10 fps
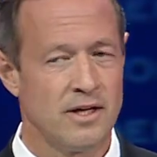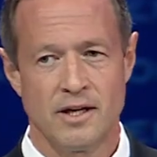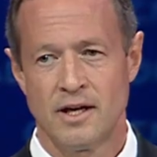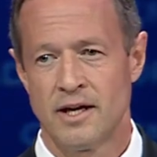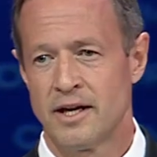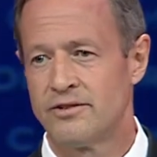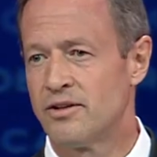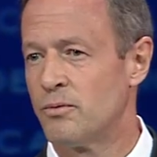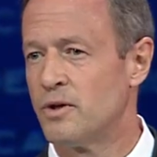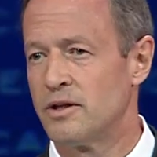And I
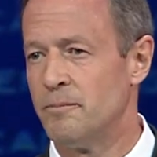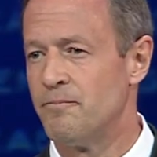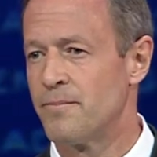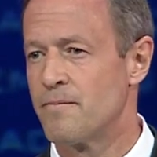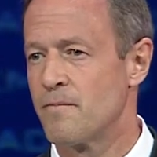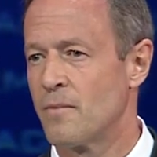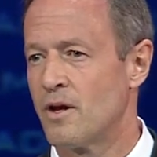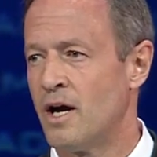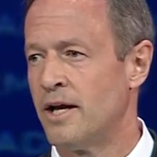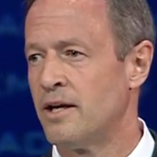said, William,
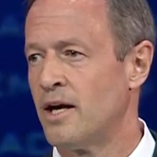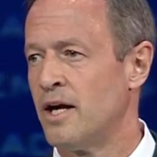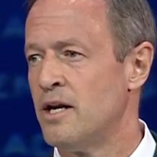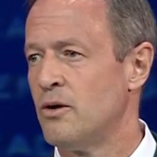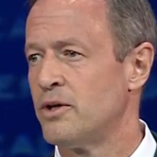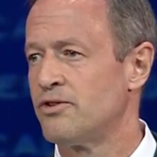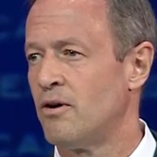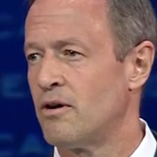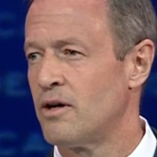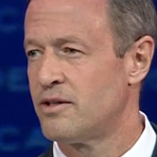I know it's
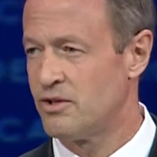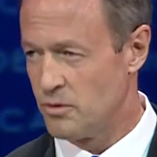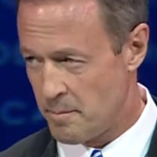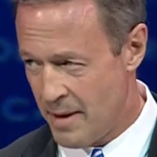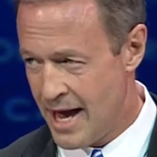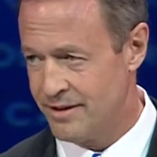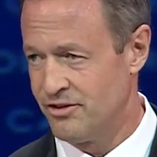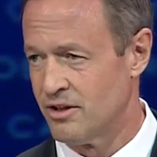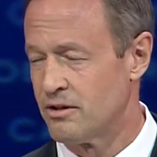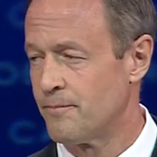hard to
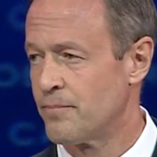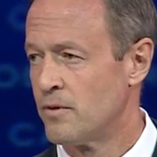imagine,